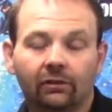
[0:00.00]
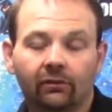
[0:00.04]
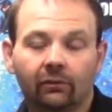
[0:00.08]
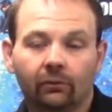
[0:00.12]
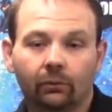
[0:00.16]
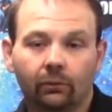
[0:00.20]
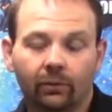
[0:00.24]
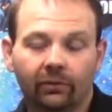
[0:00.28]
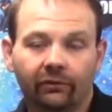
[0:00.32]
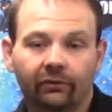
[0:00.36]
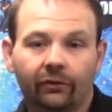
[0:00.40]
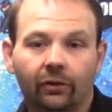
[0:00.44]

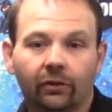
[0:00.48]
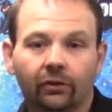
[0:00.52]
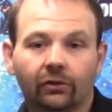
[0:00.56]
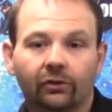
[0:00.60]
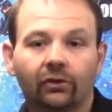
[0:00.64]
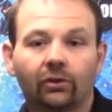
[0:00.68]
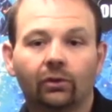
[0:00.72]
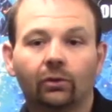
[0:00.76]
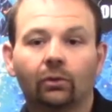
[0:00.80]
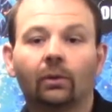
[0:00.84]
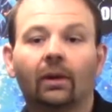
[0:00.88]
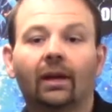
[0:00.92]
referred
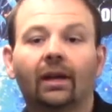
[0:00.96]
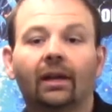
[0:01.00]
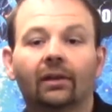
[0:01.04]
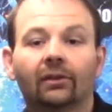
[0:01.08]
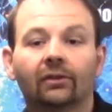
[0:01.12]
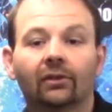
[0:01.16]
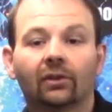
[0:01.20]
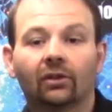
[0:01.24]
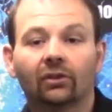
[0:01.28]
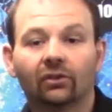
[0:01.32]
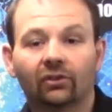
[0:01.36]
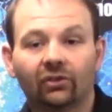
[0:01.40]
to
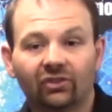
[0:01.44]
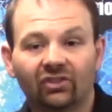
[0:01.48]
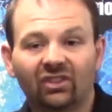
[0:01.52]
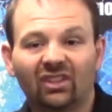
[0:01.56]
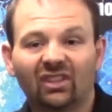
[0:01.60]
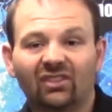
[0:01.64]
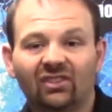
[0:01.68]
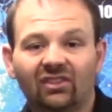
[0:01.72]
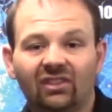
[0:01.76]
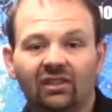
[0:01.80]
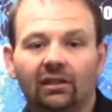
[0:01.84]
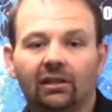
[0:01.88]
as
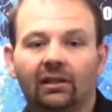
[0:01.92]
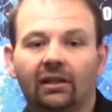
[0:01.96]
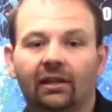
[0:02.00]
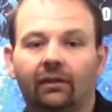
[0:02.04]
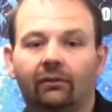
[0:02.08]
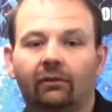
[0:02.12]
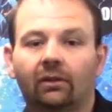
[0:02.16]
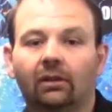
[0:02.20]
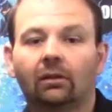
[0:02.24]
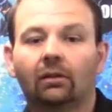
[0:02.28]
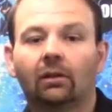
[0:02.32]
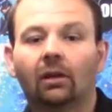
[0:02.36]

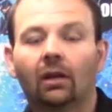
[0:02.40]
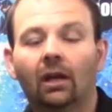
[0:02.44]
6011,